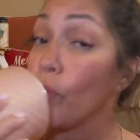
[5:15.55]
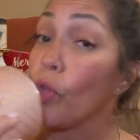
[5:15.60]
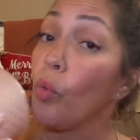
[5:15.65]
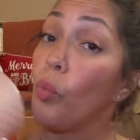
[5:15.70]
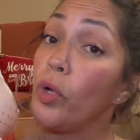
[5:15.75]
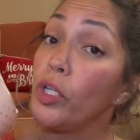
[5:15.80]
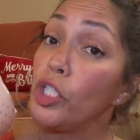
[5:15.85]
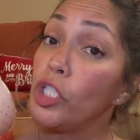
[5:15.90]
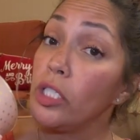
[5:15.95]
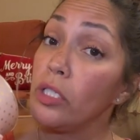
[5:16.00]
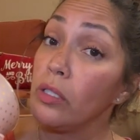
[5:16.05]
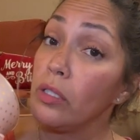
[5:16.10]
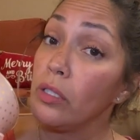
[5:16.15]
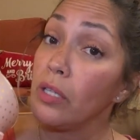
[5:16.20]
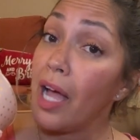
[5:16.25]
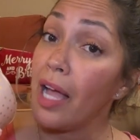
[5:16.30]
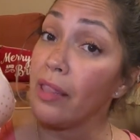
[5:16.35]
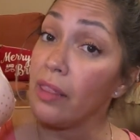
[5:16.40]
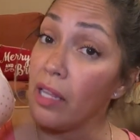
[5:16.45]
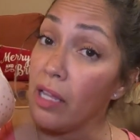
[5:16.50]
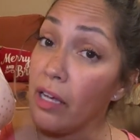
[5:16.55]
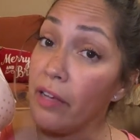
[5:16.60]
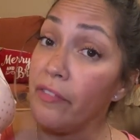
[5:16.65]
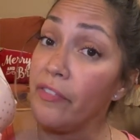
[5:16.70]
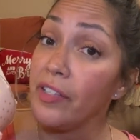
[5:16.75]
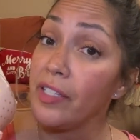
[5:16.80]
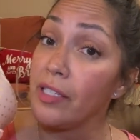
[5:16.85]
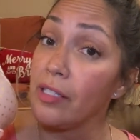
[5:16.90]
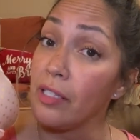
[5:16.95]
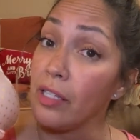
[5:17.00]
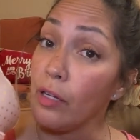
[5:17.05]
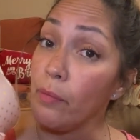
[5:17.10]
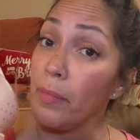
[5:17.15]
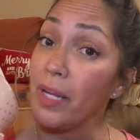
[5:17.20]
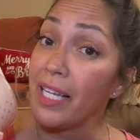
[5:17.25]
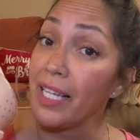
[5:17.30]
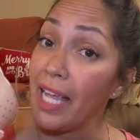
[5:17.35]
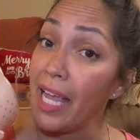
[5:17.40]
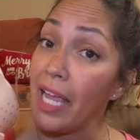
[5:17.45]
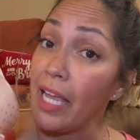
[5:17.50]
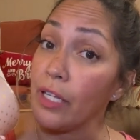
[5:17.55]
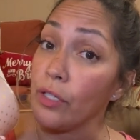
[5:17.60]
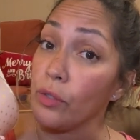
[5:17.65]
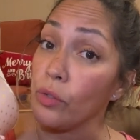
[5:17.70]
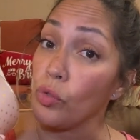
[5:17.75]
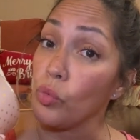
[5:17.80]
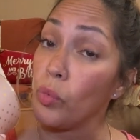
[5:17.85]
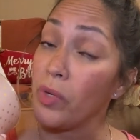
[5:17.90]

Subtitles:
which I love cinnamon candles.